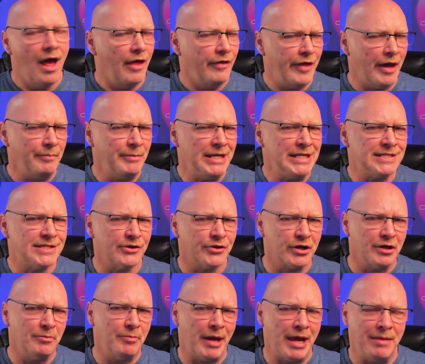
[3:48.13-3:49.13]
that means they're going
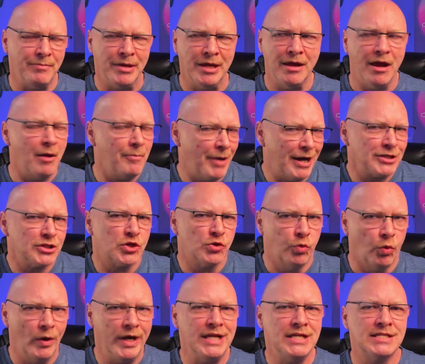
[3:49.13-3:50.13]
to pay me about
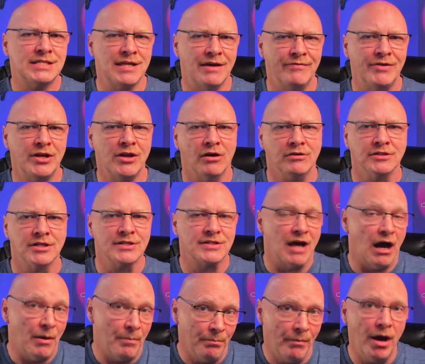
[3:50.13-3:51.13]
$27
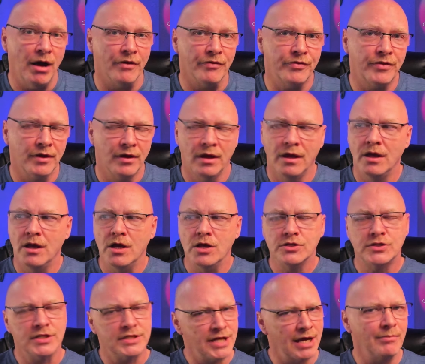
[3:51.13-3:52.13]
a month
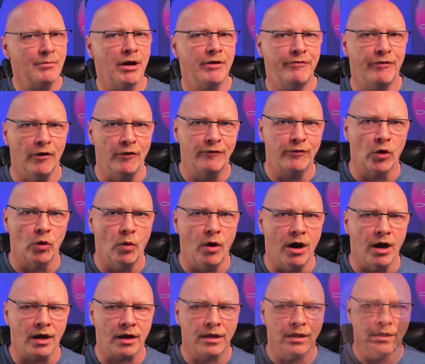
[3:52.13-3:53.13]
to take my phone for a
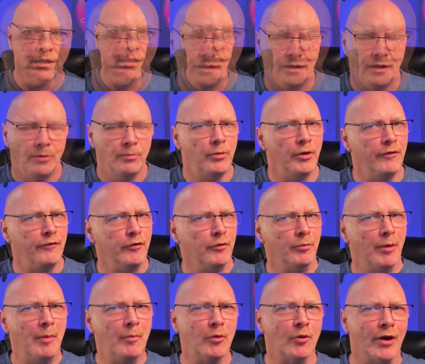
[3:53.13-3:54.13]
walk. But if you
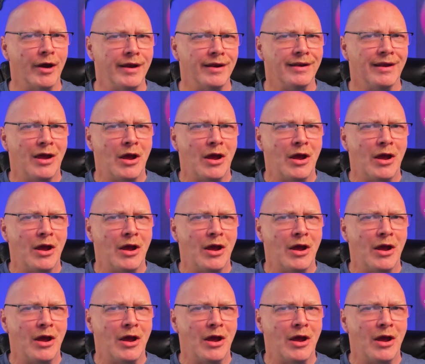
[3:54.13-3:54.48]
remember right,